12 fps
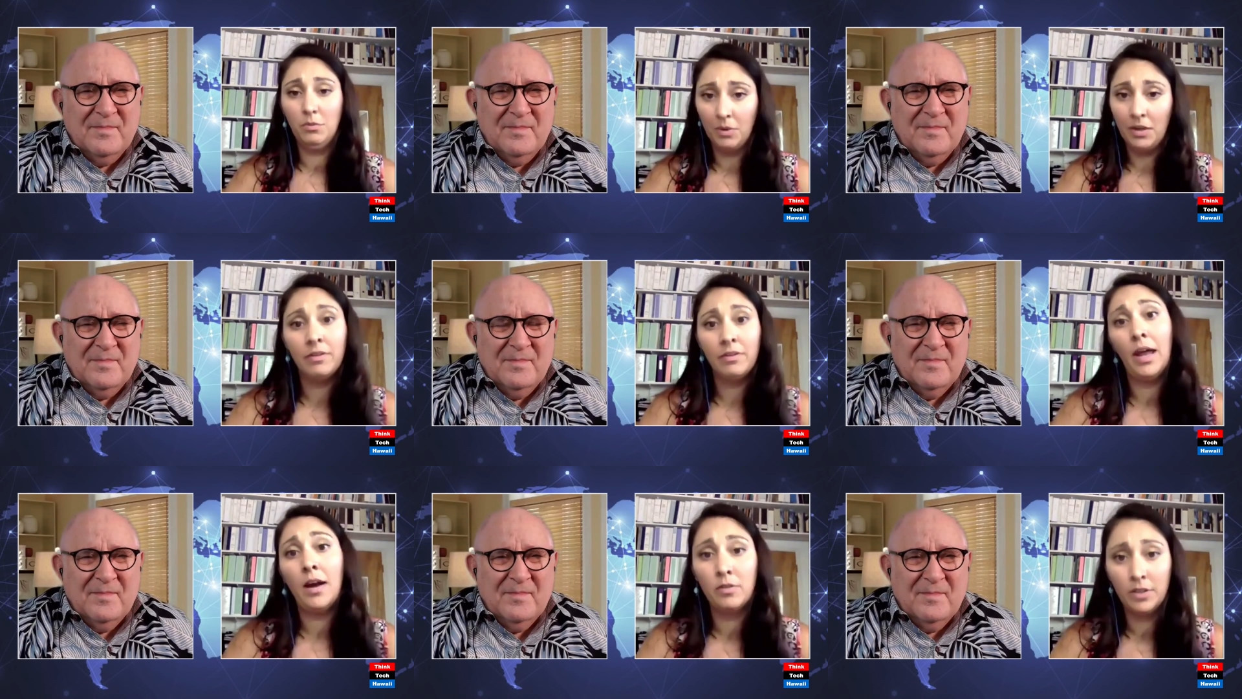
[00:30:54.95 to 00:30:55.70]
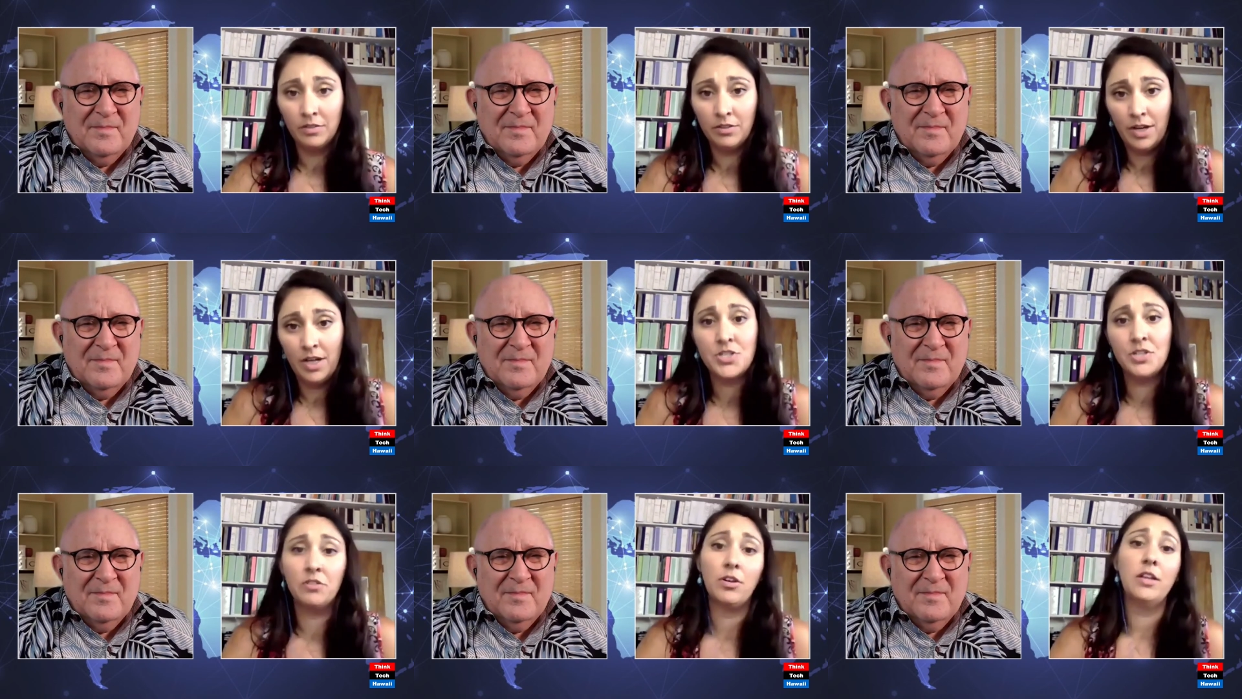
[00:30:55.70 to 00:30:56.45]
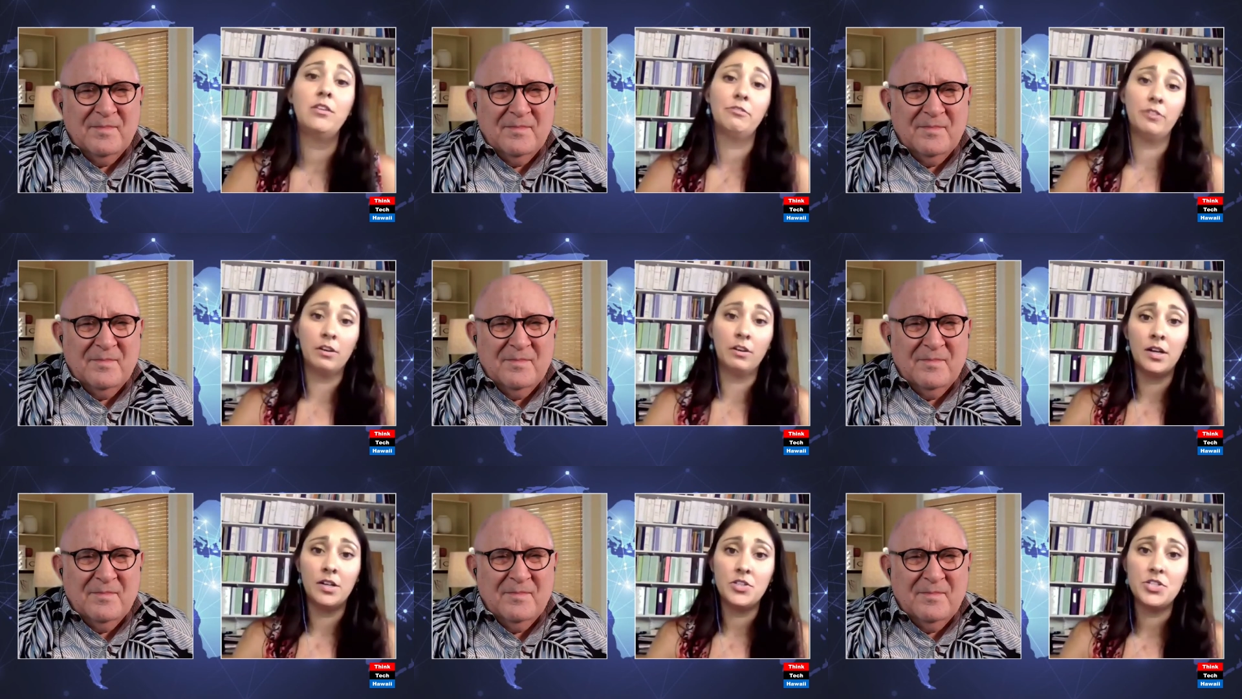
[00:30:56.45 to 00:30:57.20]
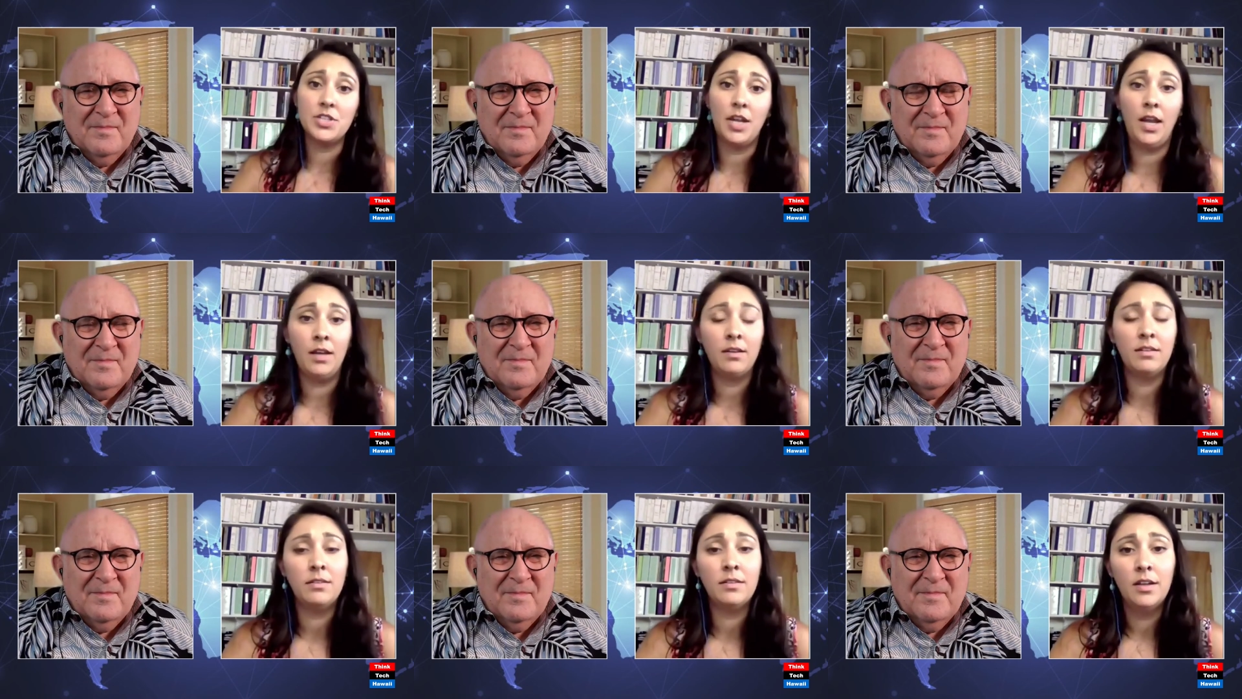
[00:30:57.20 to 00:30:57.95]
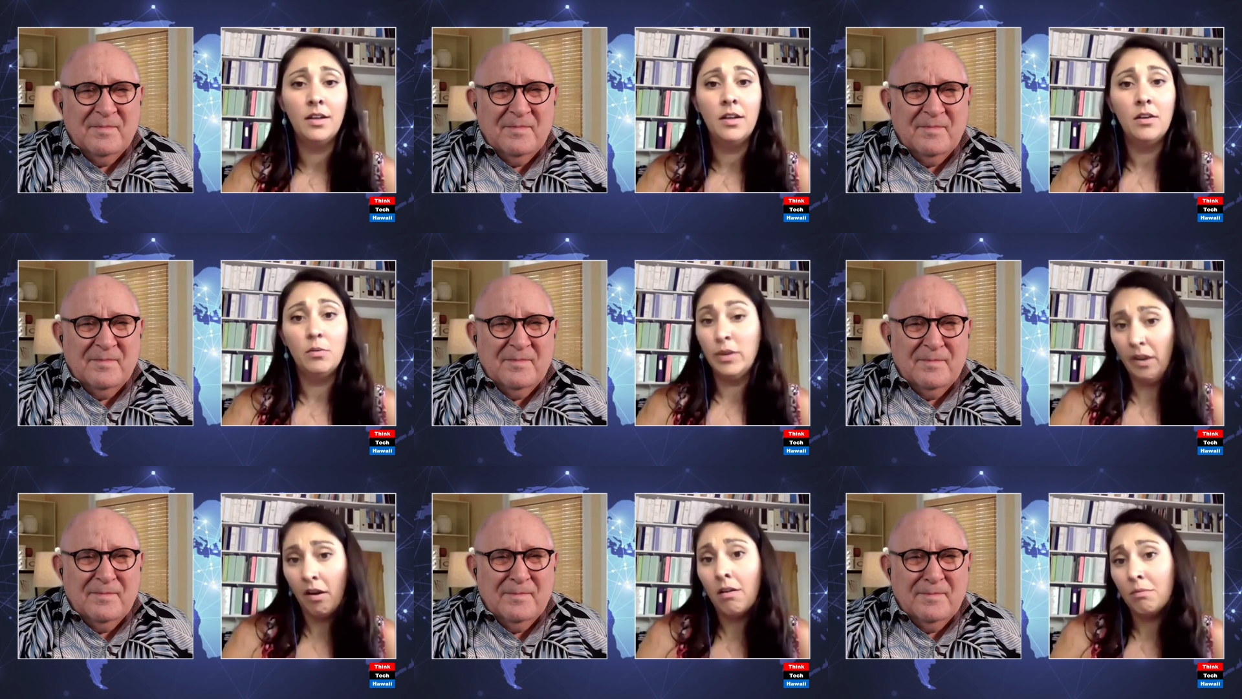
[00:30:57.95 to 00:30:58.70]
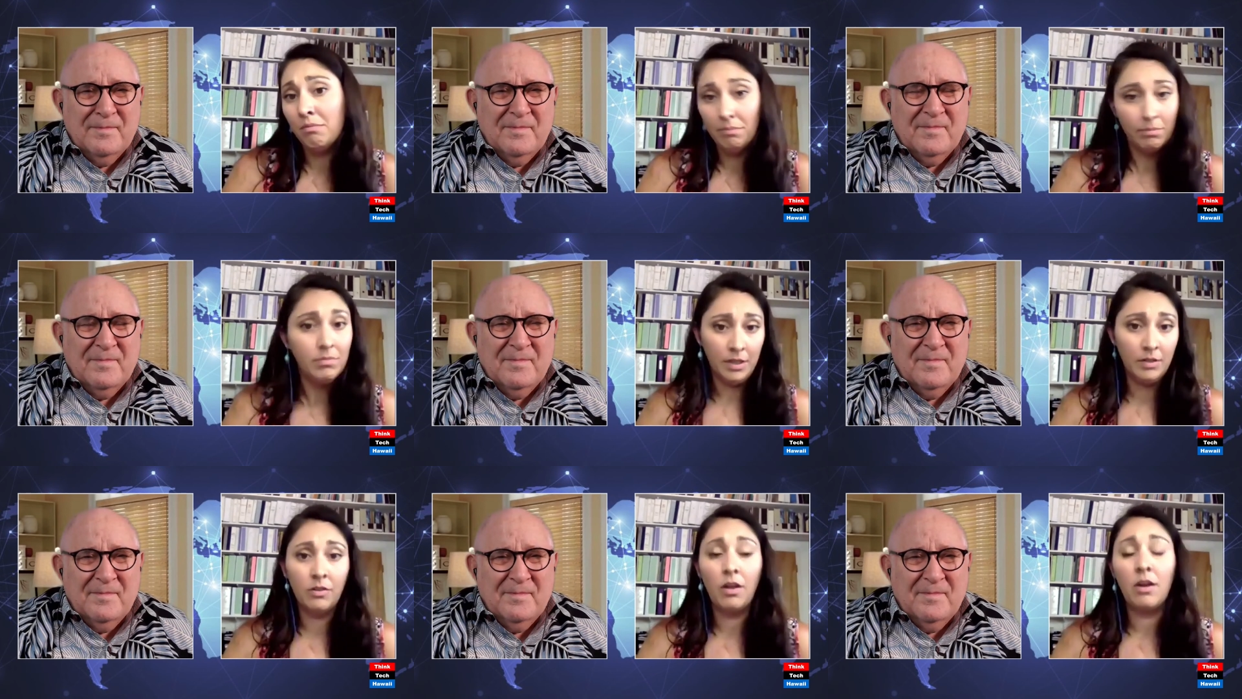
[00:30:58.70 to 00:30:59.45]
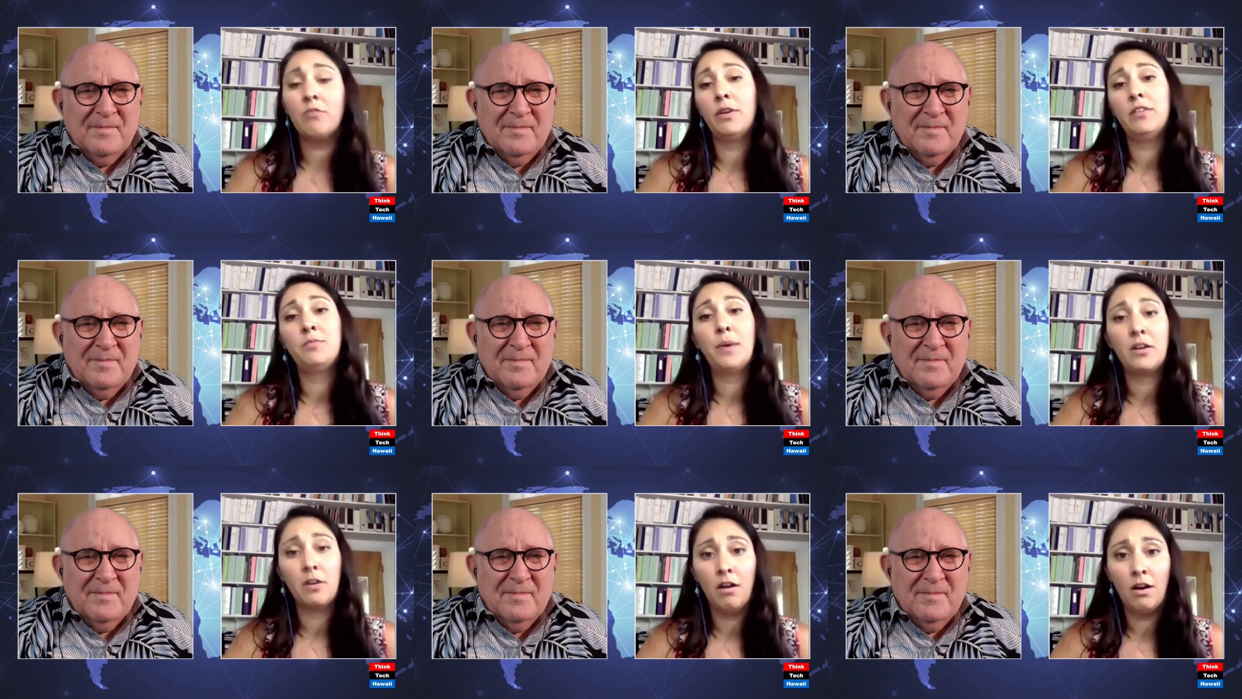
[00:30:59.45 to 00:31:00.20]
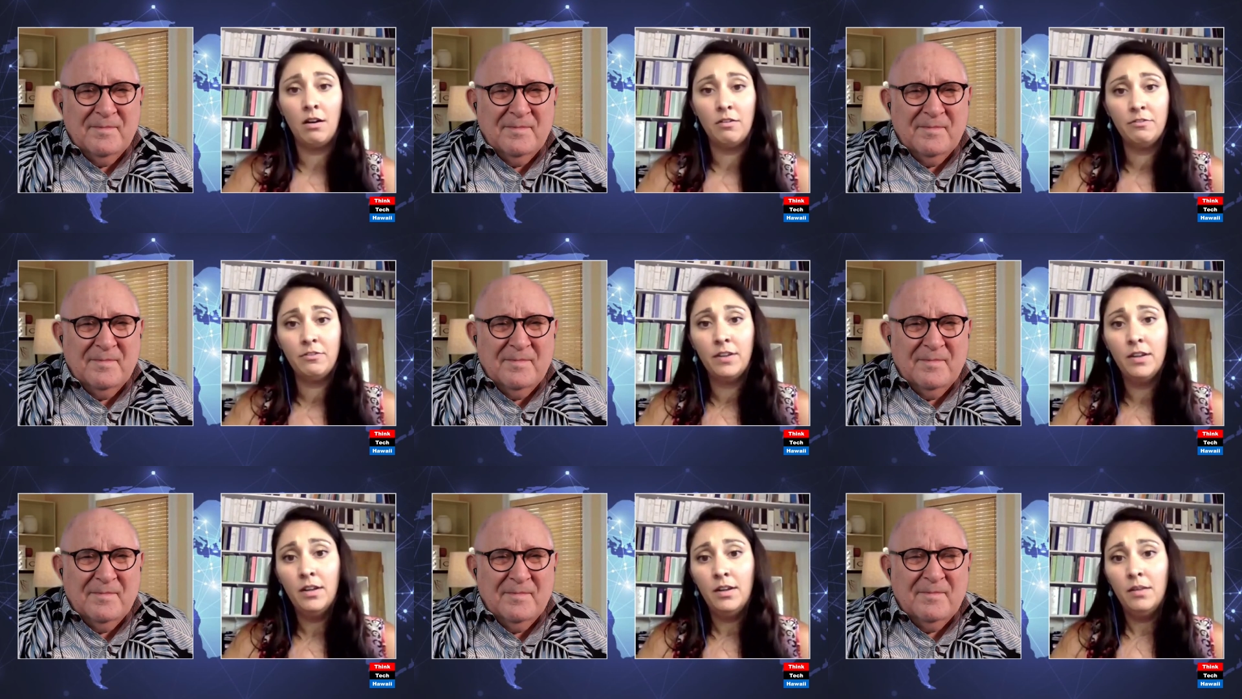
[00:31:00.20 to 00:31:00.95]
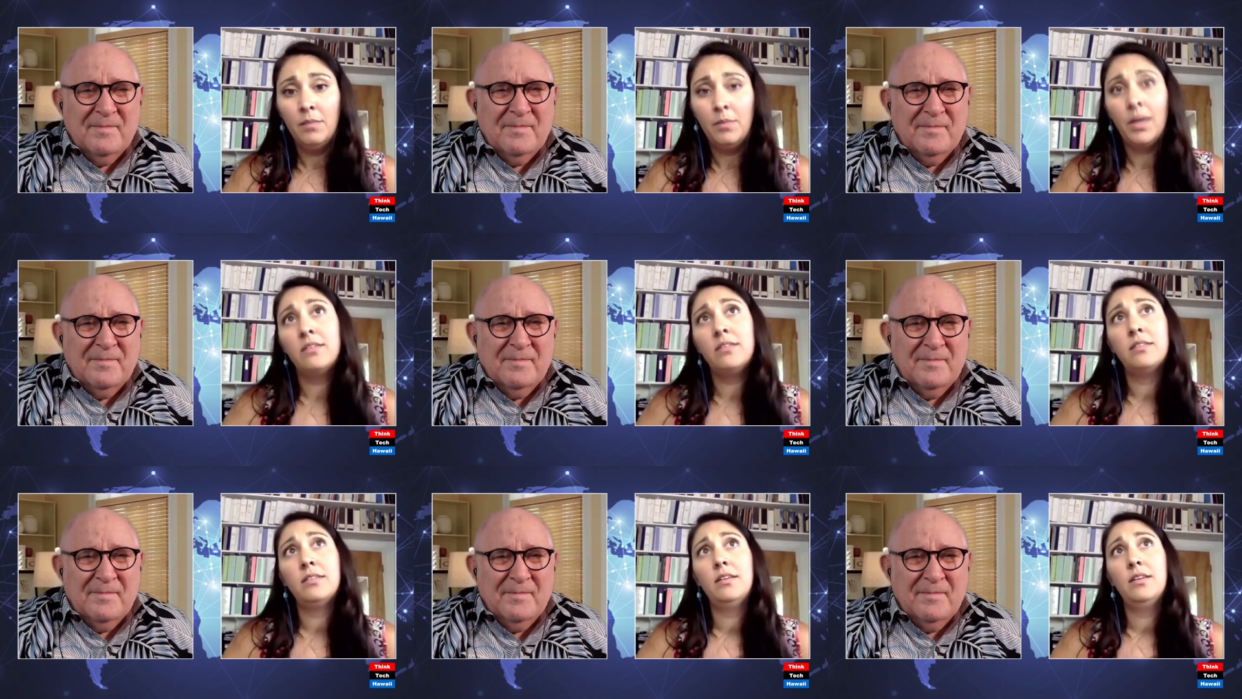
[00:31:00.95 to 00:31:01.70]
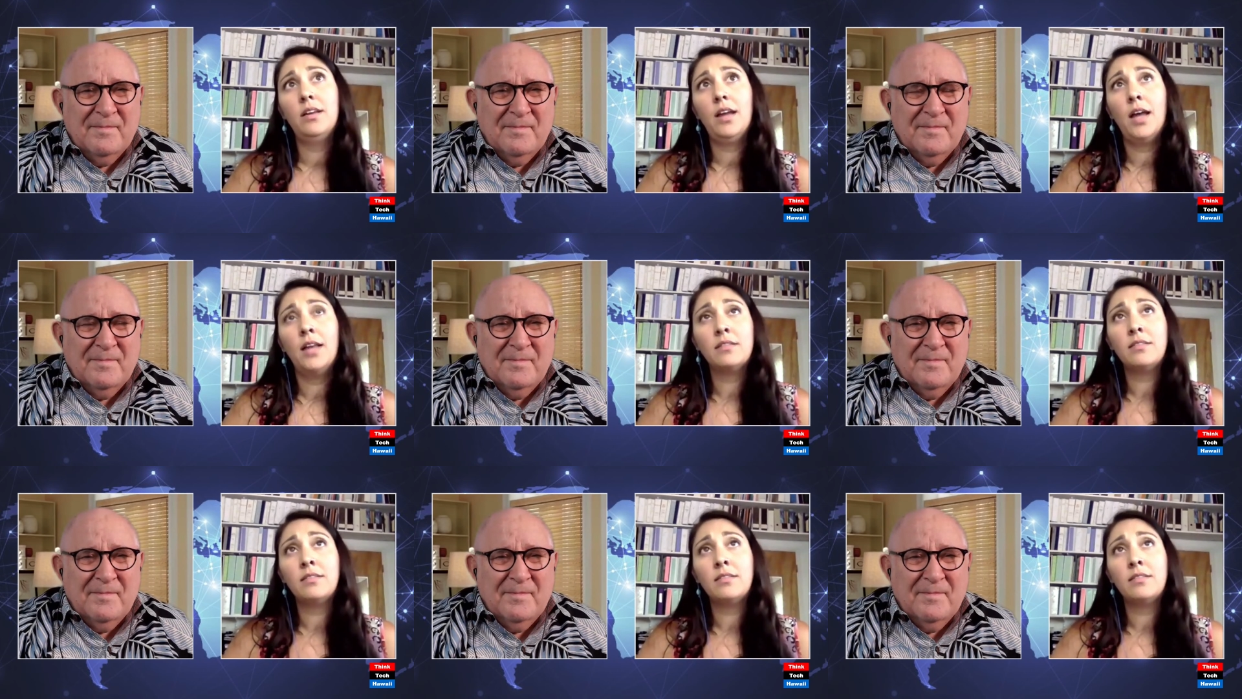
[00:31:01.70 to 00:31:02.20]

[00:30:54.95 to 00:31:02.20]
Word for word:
Speaker 1: we have allowed international trade to flourish and we are in a lot of ways better off. But at the